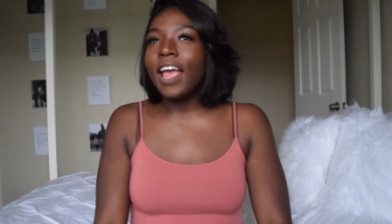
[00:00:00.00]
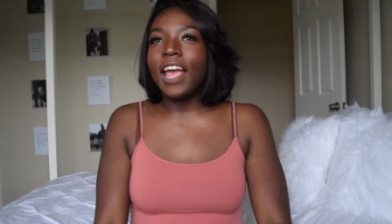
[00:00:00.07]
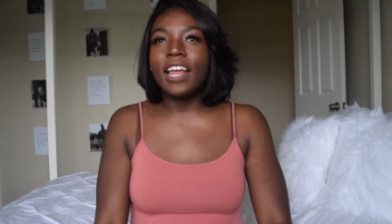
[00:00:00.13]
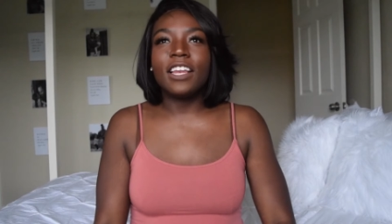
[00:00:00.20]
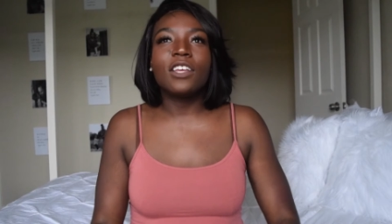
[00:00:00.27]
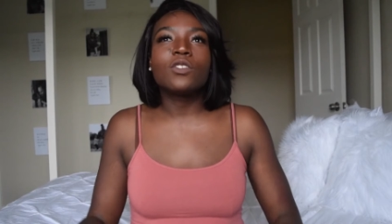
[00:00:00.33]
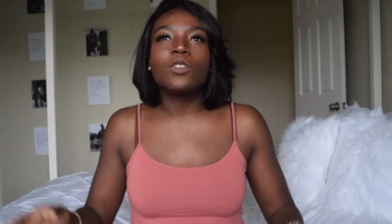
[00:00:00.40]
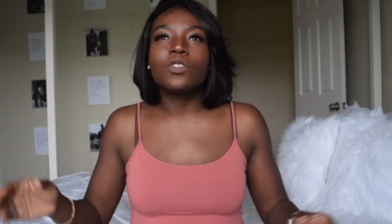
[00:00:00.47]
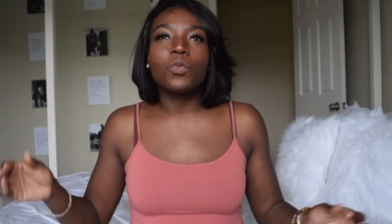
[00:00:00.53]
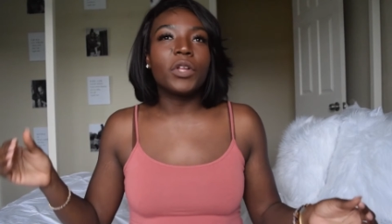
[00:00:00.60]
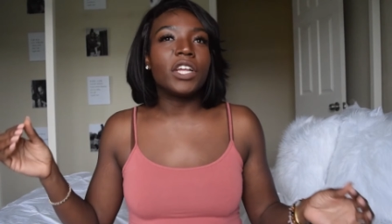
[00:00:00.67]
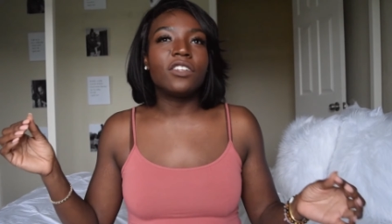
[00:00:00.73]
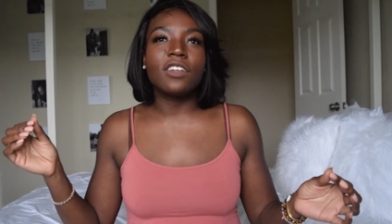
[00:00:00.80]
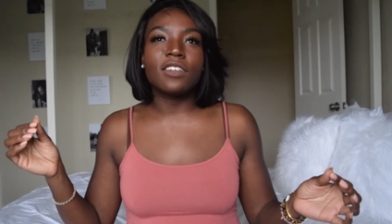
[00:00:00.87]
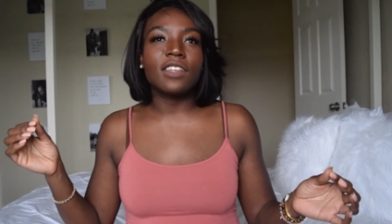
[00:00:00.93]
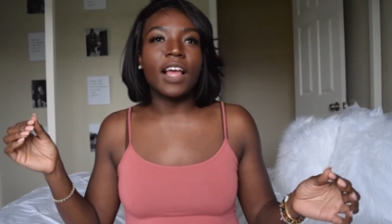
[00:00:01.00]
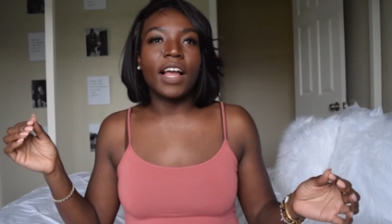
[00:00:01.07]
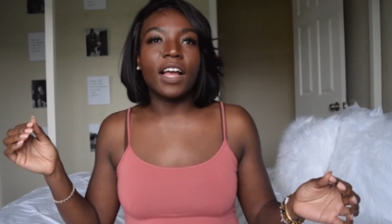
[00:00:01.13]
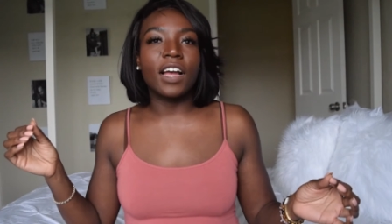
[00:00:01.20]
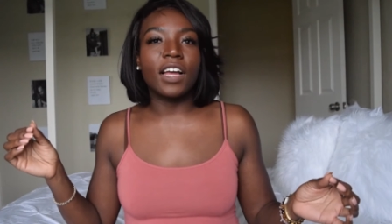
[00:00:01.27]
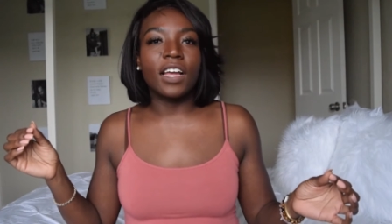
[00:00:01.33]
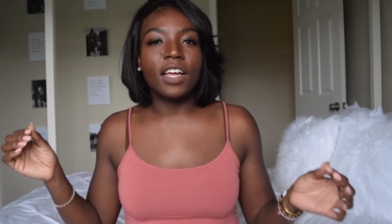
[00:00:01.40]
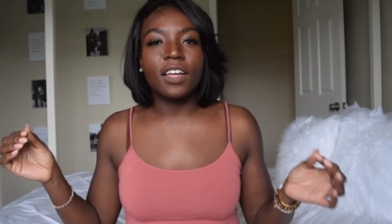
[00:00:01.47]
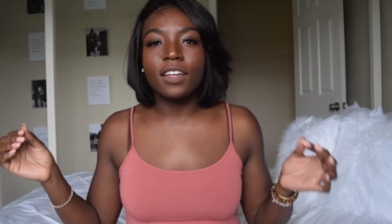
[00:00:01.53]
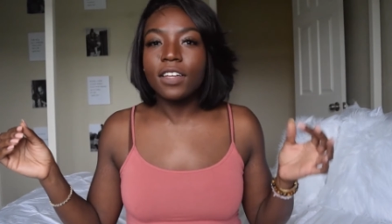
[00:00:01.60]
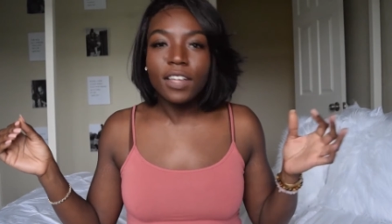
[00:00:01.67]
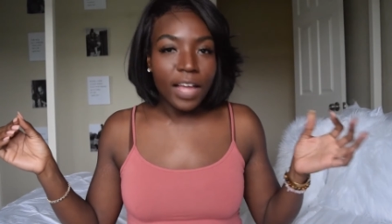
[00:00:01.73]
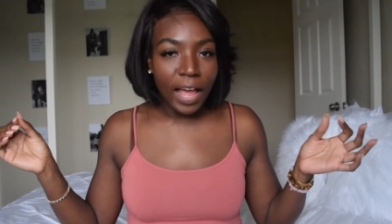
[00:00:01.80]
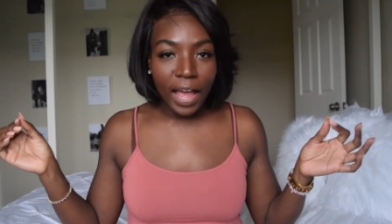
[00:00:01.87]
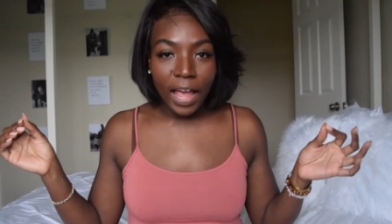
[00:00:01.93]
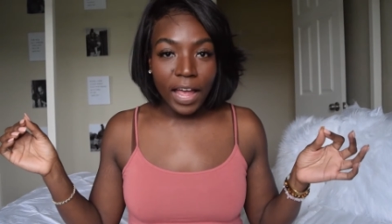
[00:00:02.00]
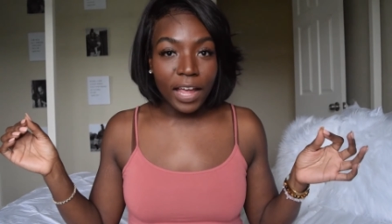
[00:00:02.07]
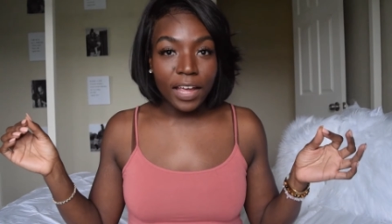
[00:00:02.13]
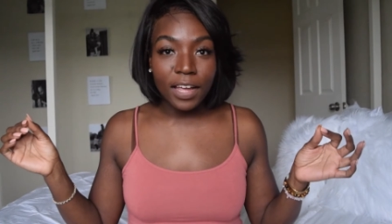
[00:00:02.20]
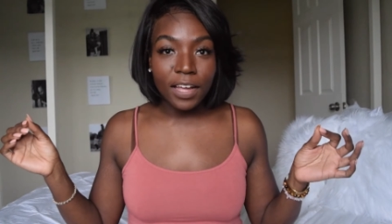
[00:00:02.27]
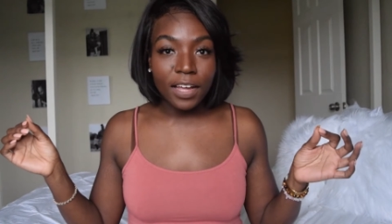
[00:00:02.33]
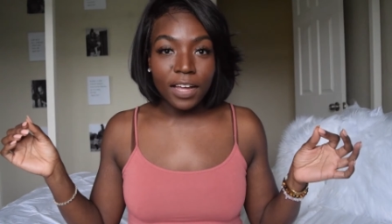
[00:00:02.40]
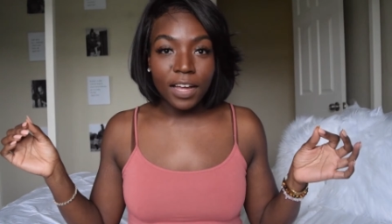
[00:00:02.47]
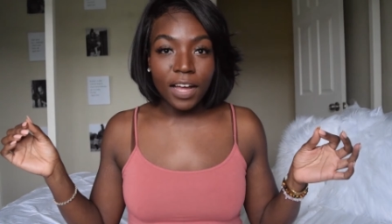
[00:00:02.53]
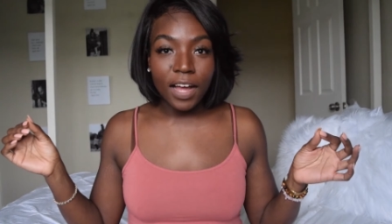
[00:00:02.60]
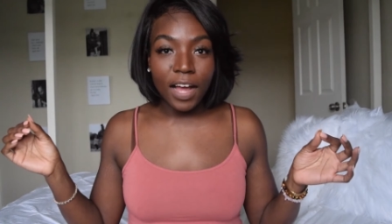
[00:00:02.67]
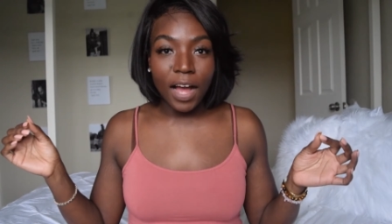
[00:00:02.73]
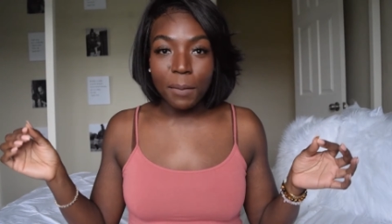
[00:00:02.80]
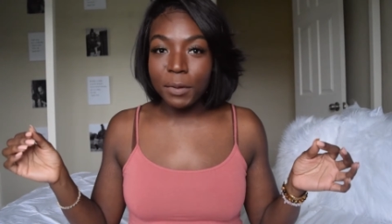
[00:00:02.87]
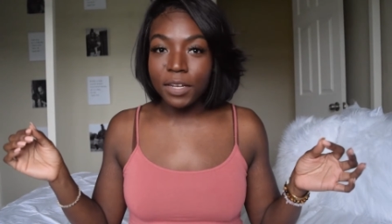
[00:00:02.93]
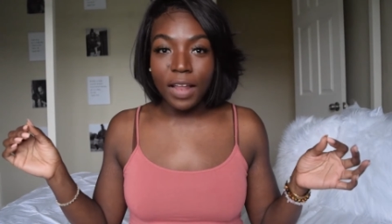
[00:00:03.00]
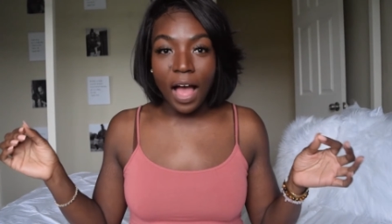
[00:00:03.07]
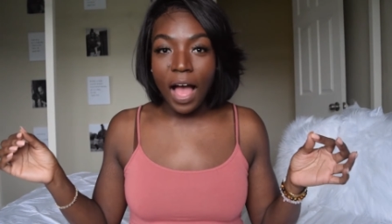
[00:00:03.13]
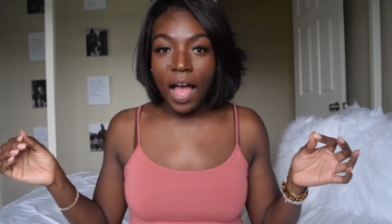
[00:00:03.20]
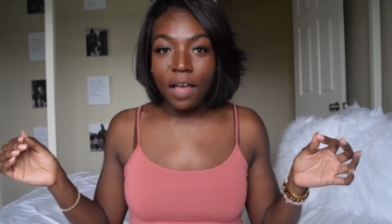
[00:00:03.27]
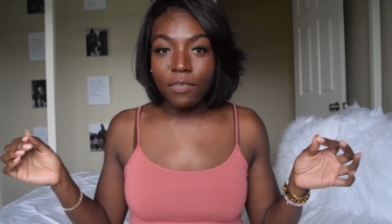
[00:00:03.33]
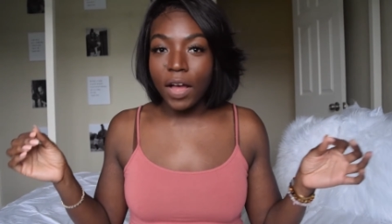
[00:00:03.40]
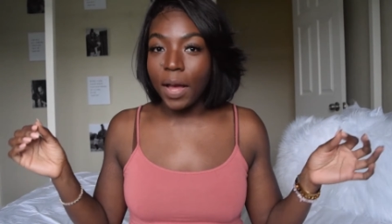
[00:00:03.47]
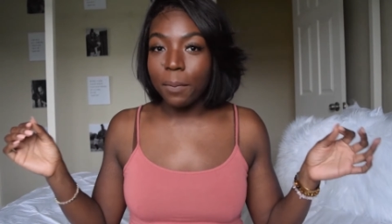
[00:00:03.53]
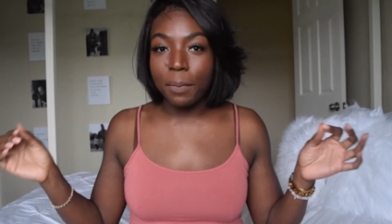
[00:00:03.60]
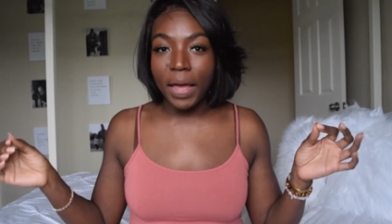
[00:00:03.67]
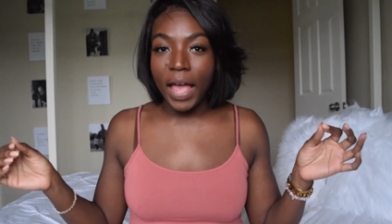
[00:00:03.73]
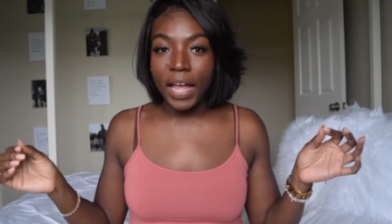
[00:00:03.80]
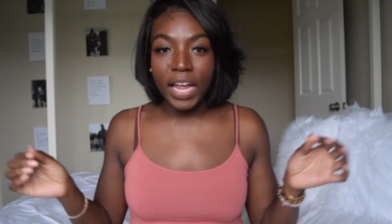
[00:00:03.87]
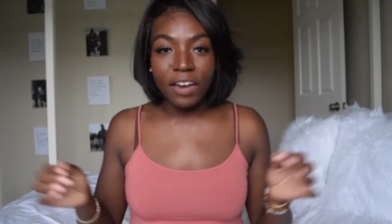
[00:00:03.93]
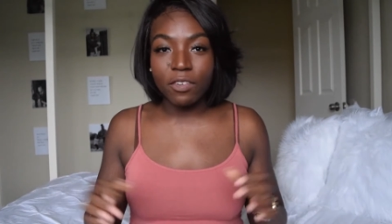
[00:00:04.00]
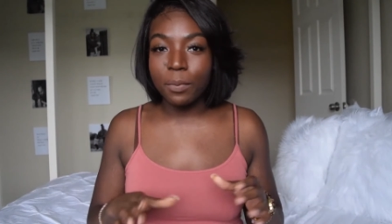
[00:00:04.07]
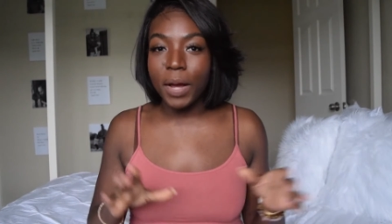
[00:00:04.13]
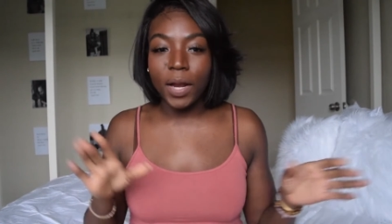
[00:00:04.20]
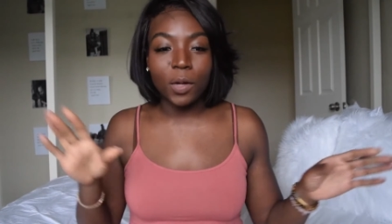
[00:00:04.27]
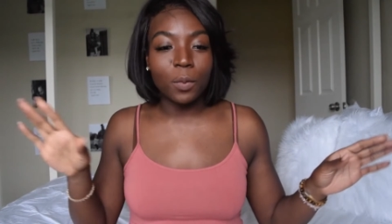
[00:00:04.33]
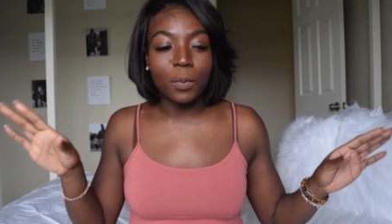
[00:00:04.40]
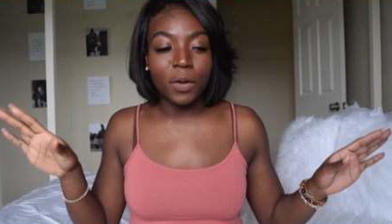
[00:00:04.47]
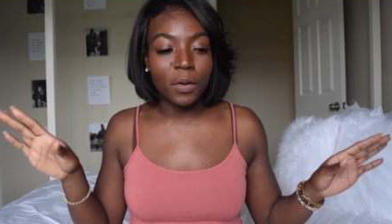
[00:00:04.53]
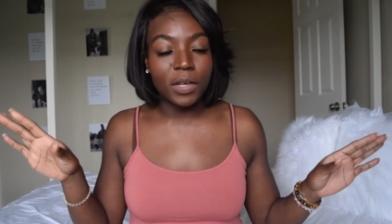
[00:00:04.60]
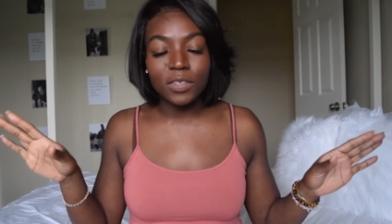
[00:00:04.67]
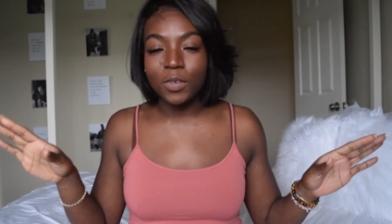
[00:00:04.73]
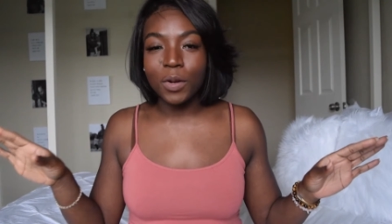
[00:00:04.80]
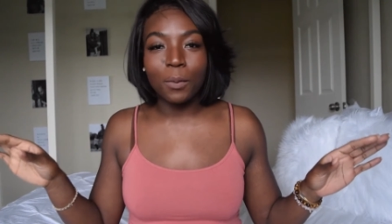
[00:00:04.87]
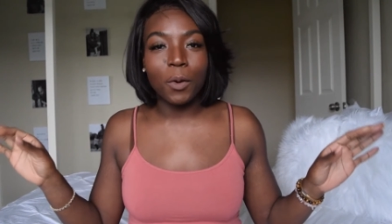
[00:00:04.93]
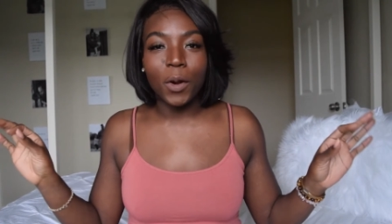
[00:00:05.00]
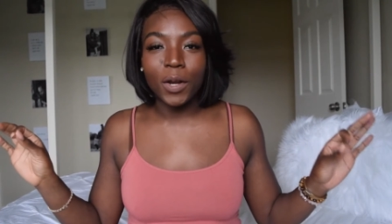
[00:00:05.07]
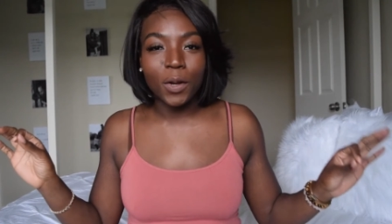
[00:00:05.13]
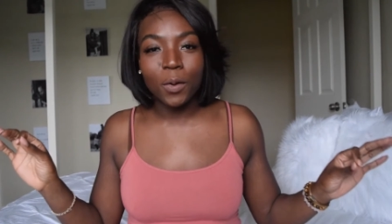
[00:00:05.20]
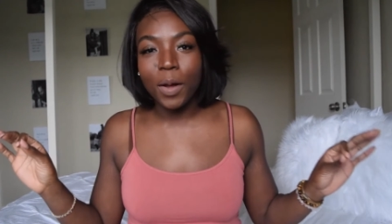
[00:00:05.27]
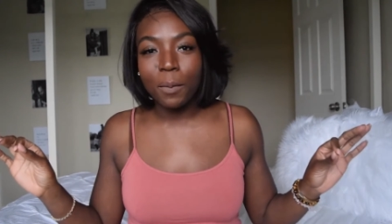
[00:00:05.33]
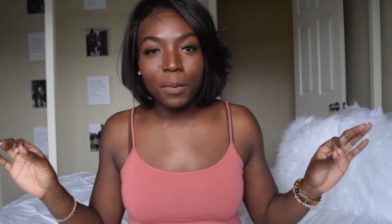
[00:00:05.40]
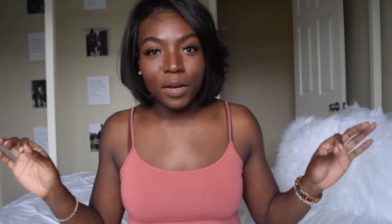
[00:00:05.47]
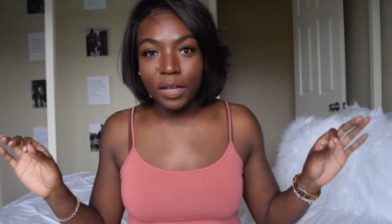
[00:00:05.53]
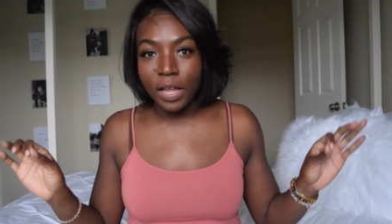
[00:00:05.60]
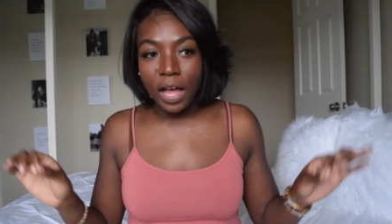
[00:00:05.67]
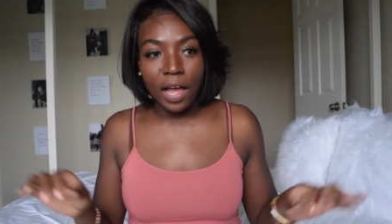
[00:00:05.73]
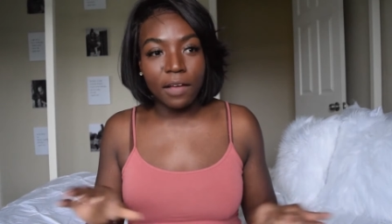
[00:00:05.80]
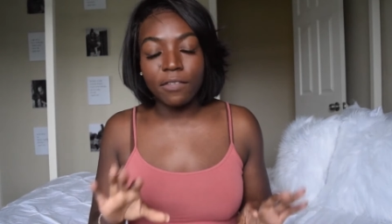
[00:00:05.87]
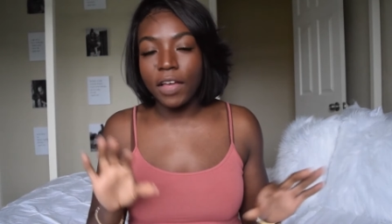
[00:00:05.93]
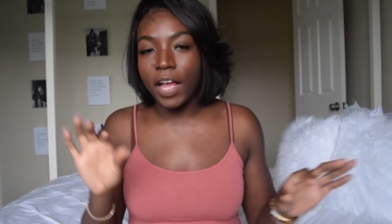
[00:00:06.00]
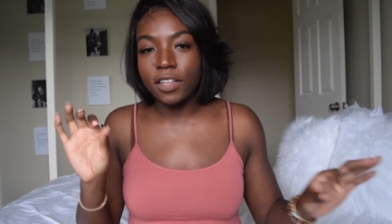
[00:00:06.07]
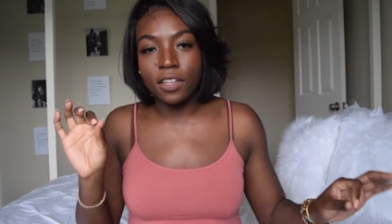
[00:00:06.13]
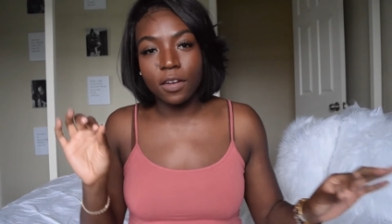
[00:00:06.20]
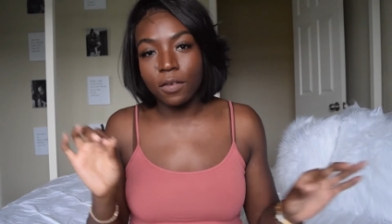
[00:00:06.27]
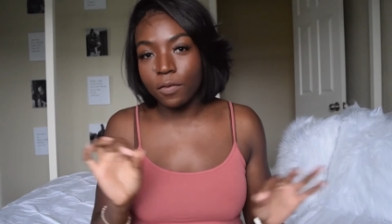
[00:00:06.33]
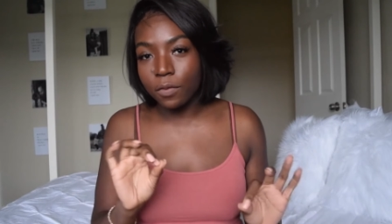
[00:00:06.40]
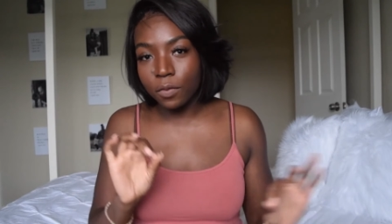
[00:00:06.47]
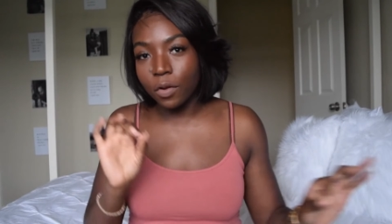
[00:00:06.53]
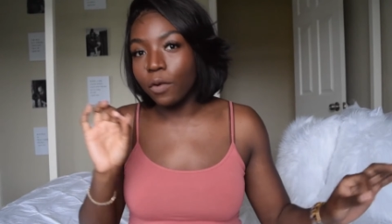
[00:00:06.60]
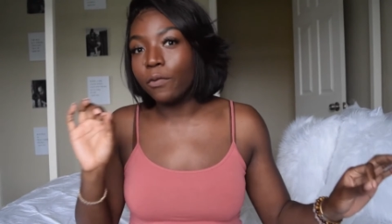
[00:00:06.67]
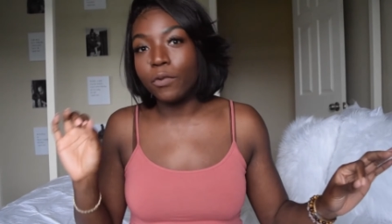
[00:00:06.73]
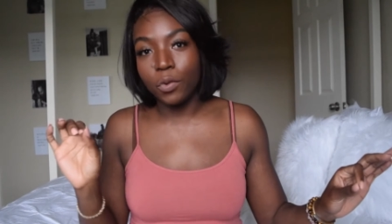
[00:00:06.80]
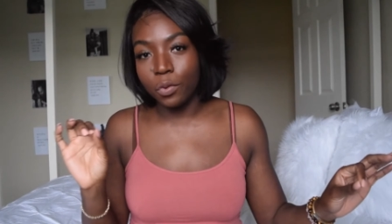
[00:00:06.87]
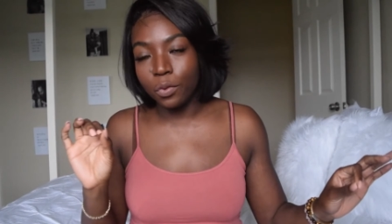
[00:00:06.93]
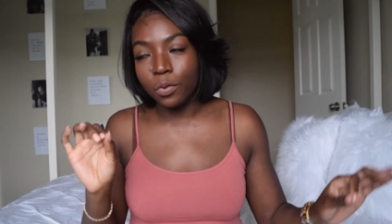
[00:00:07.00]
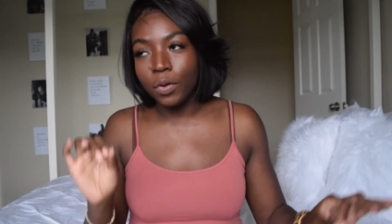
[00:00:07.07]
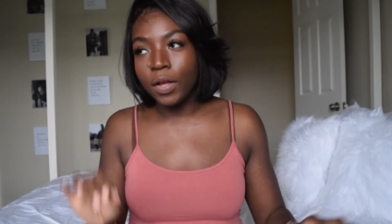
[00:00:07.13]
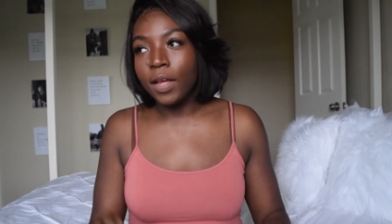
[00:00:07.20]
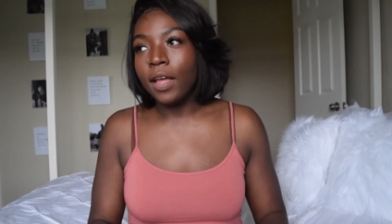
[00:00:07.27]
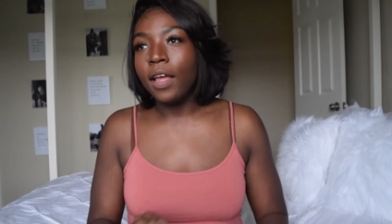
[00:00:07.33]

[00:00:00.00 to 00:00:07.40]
And this was really just like hey, I'm alive. I'm back. Everybody who's been on Instagram already know I've been alive, acting a fool.